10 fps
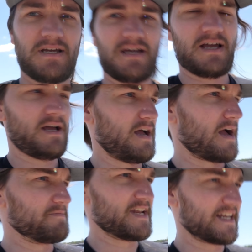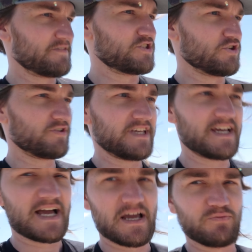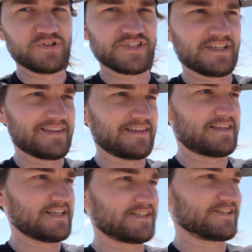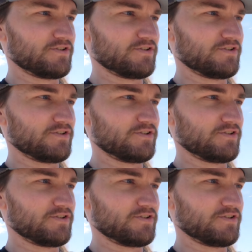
I'm not even joking, I was this